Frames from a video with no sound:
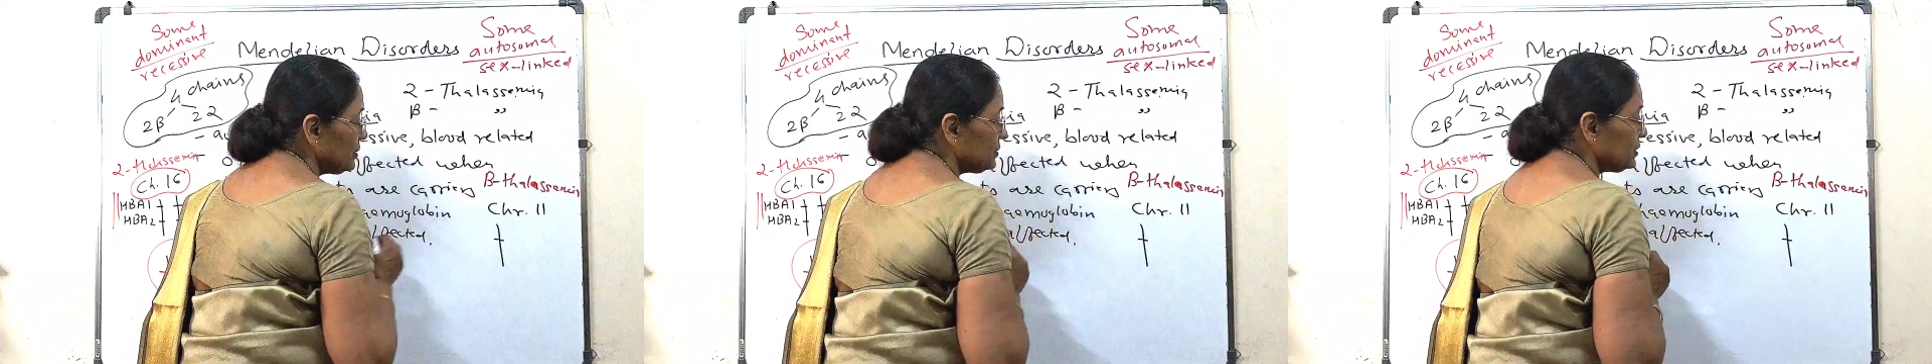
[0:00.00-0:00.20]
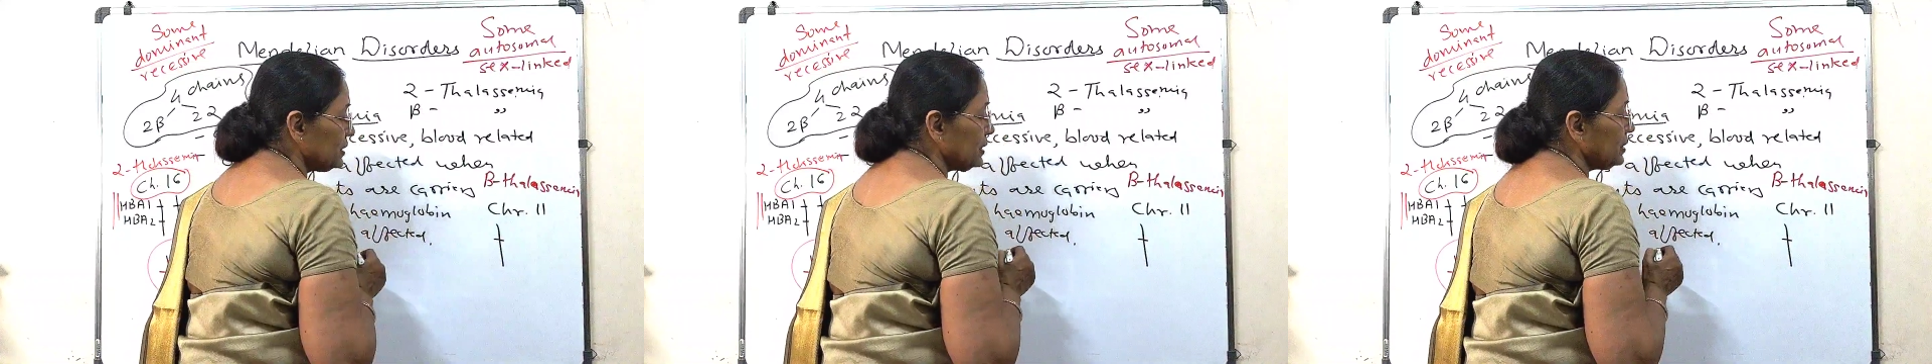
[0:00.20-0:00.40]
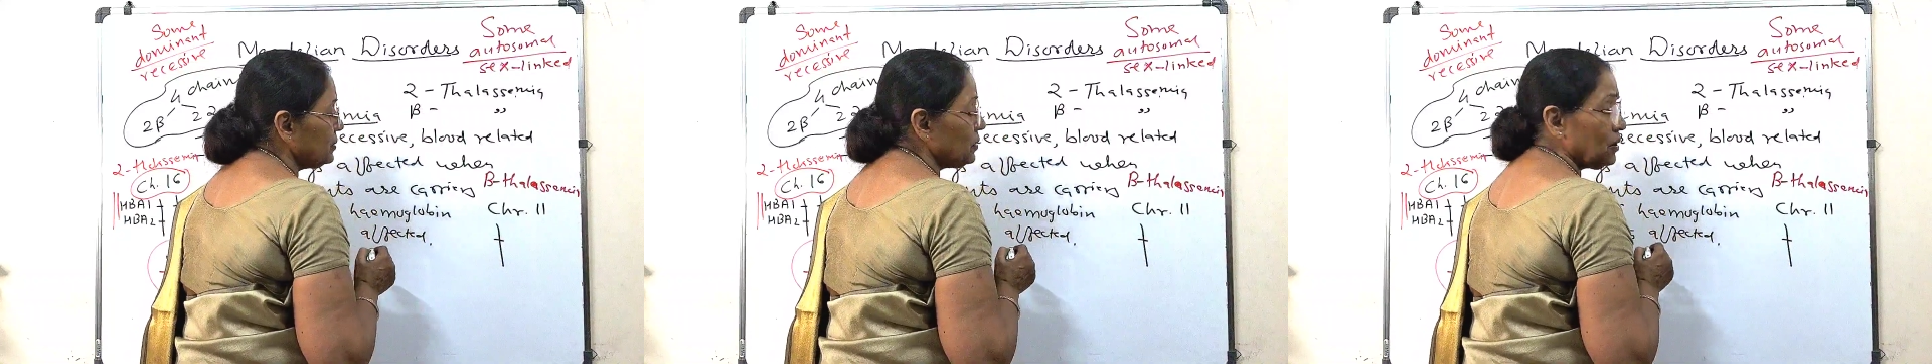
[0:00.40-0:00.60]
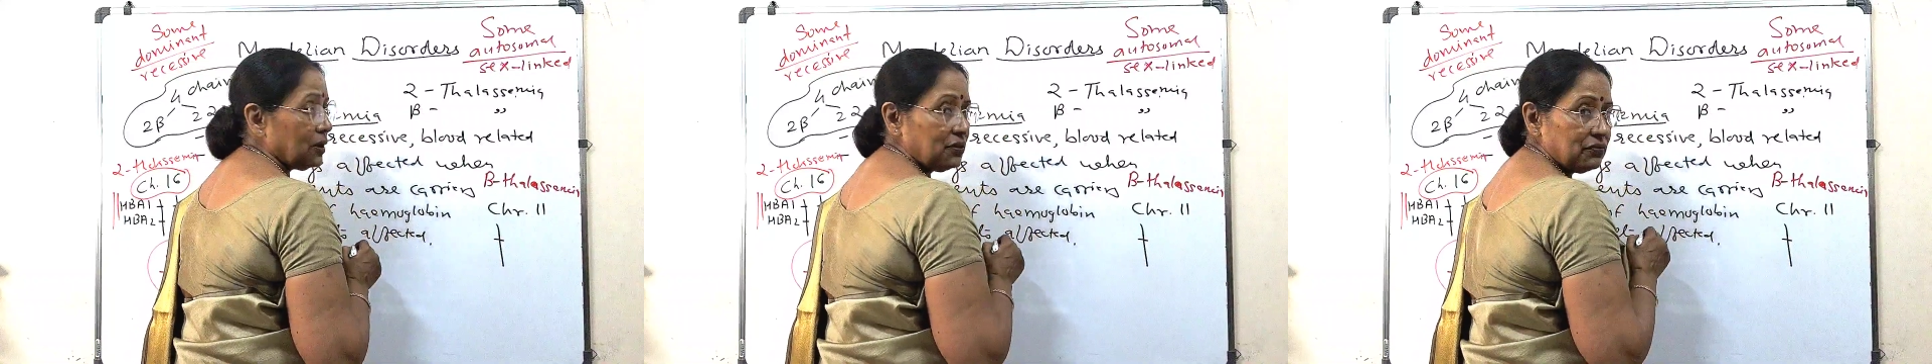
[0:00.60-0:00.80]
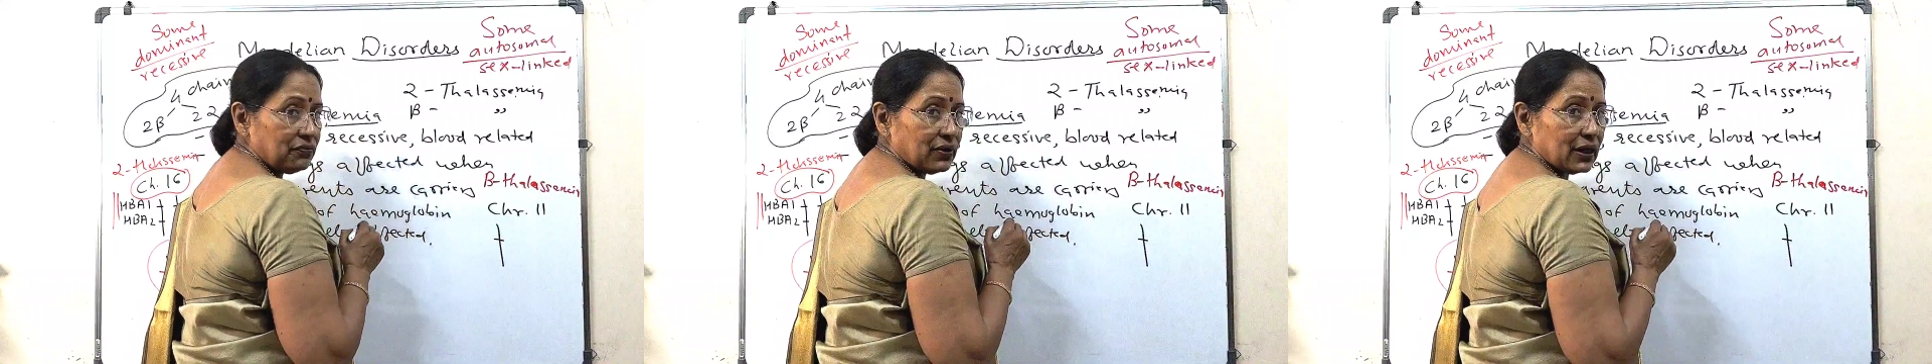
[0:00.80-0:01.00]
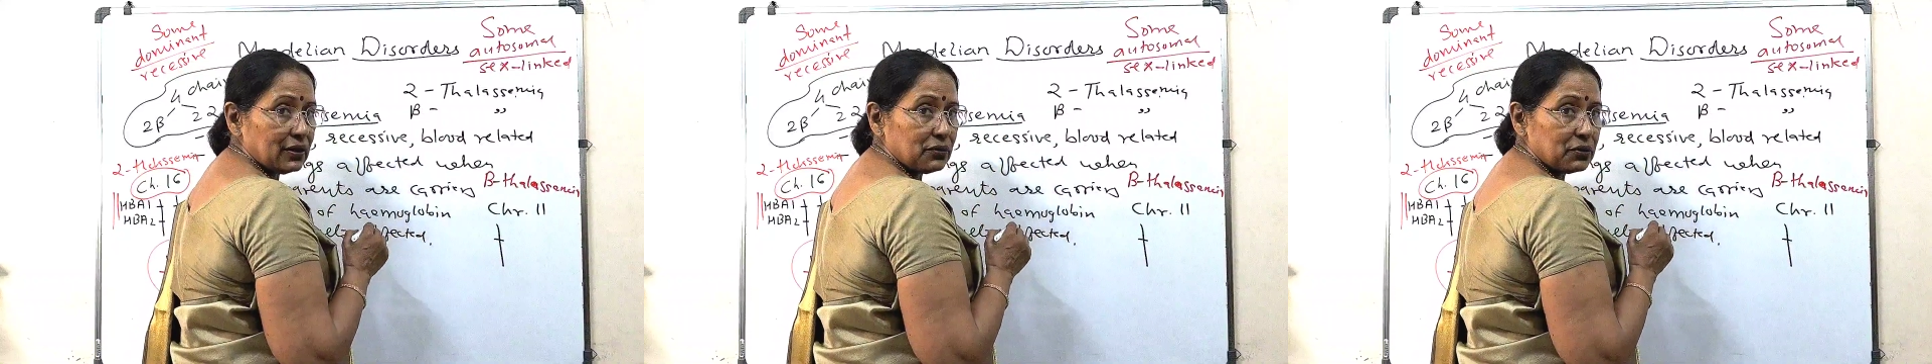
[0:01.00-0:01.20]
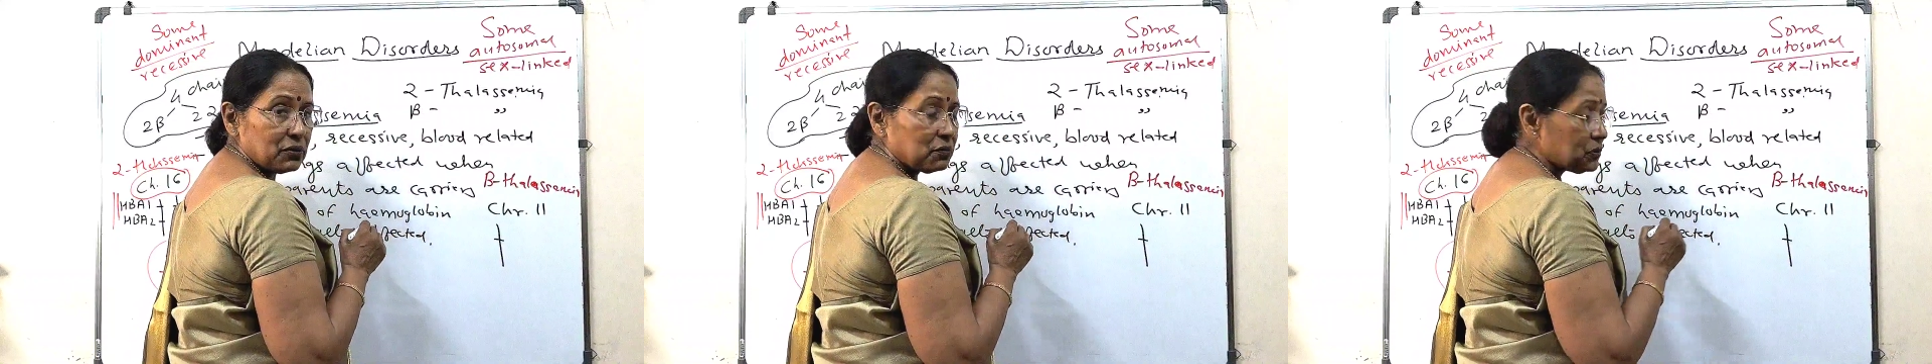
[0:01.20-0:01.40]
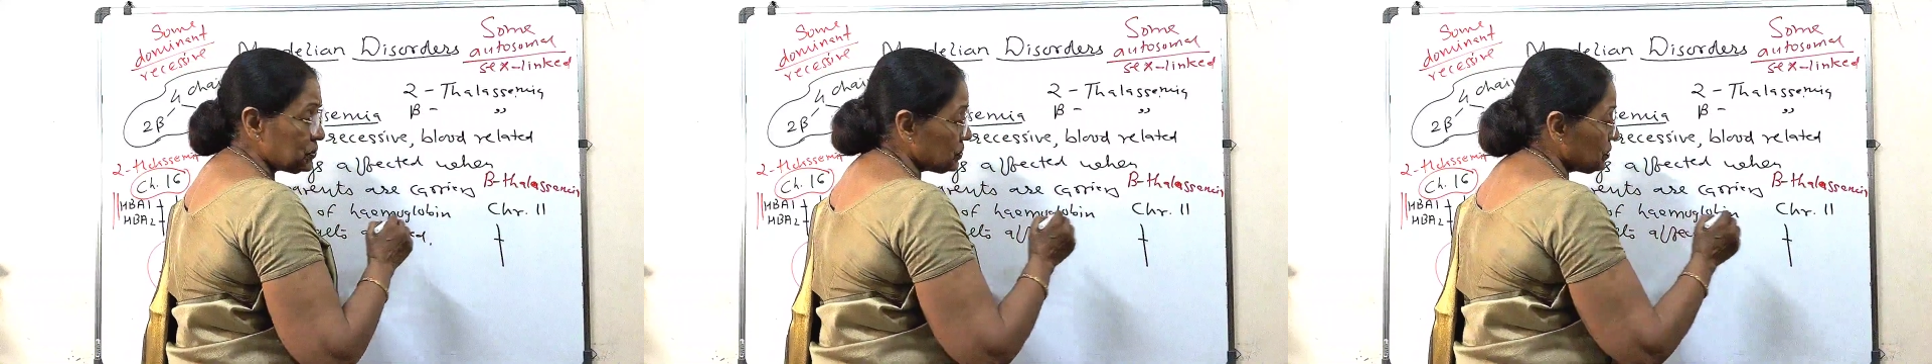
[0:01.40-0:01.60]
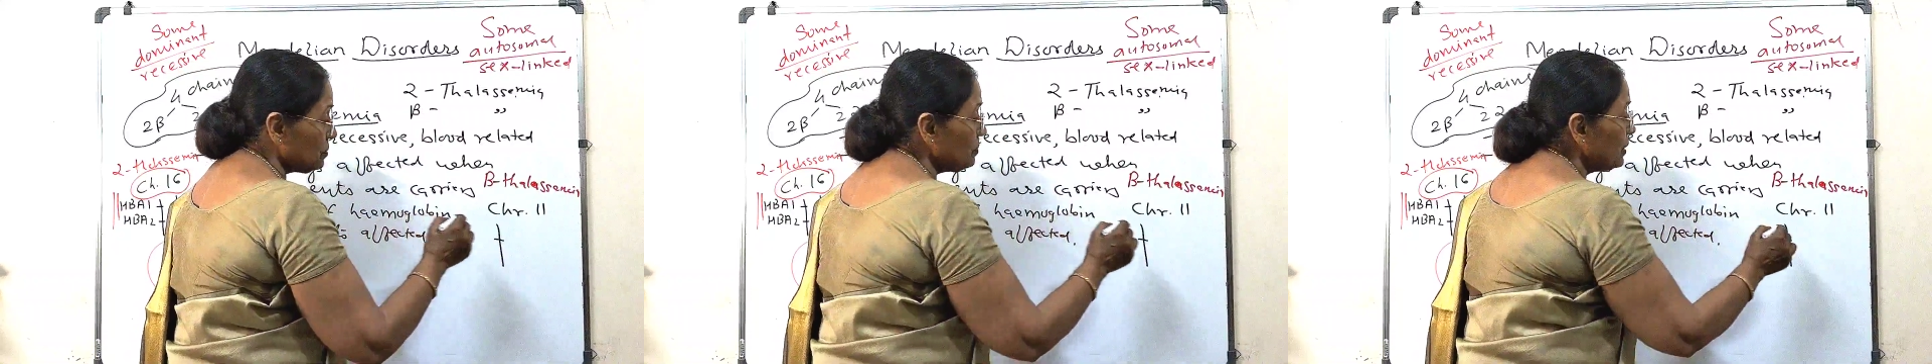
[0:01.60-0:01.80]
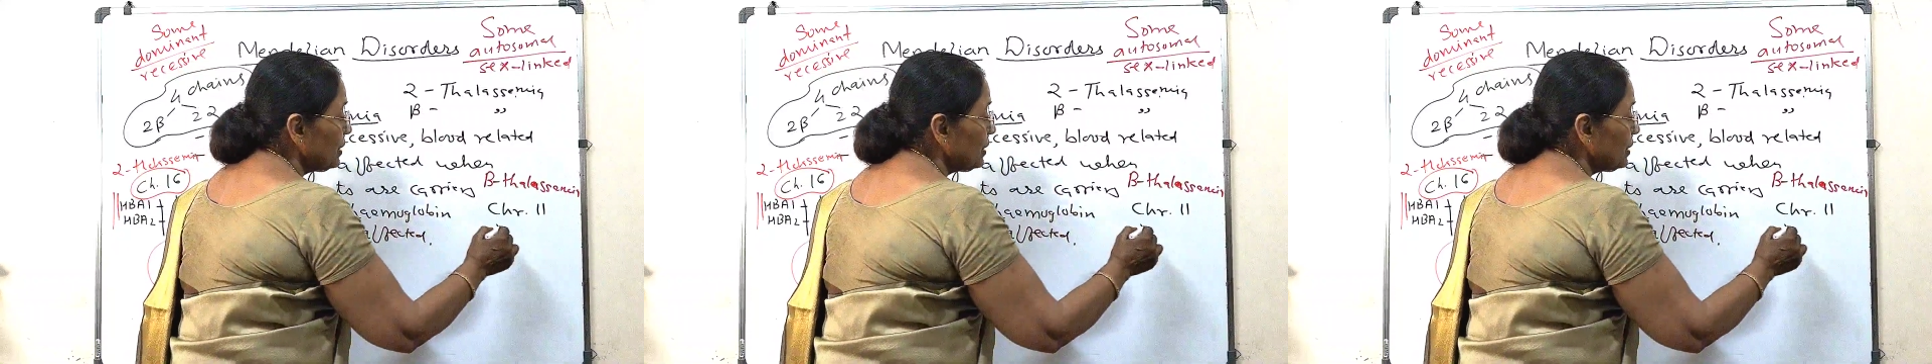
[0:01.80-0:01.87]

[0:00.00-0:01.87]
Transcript: gene on one chromosome,